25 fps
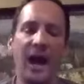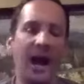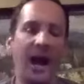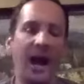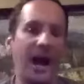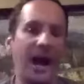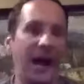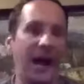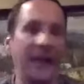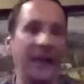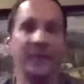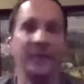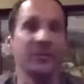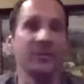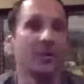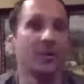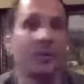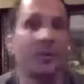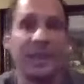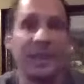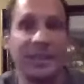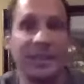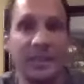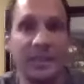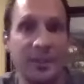I didn't know
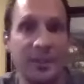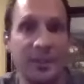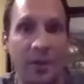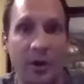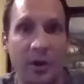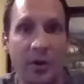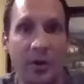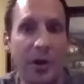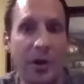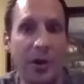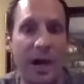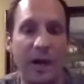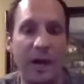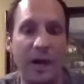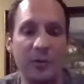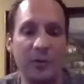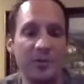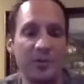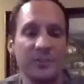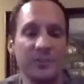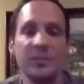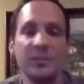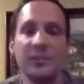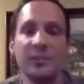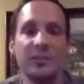what I didn't know. I was
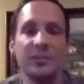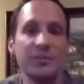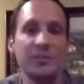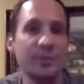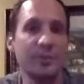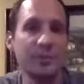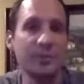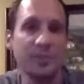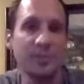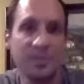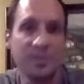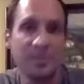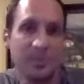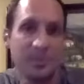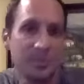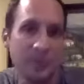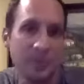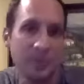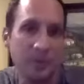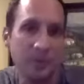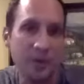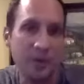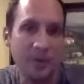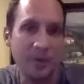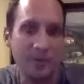just going to suit up and
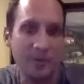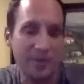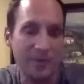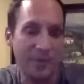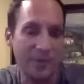show up.